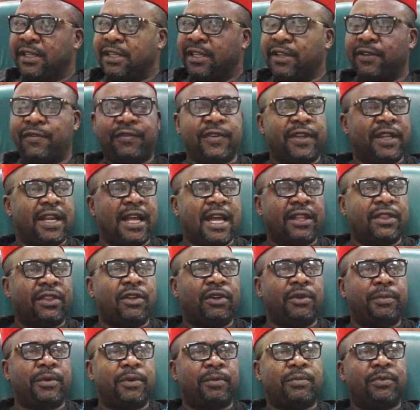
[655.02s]
If
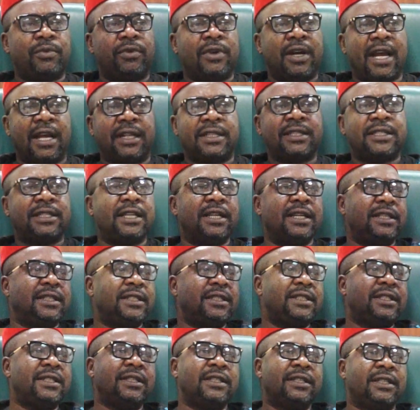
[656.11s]
Idaho people had
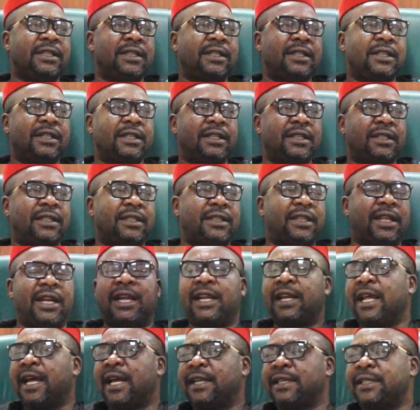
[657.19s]
sent
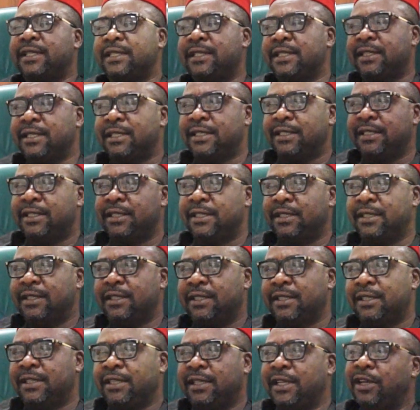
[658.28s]
traders,
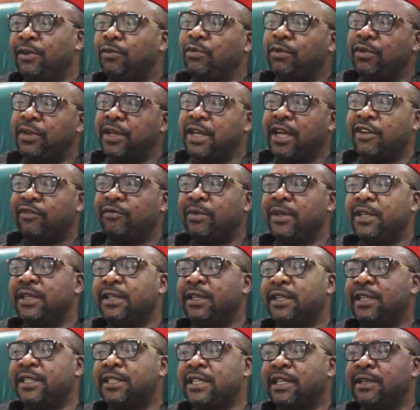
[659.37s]
it wouldn't have
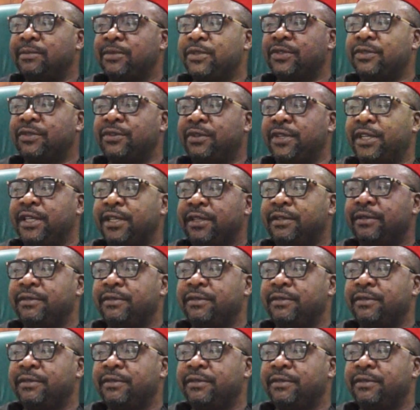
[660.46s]
been the same story.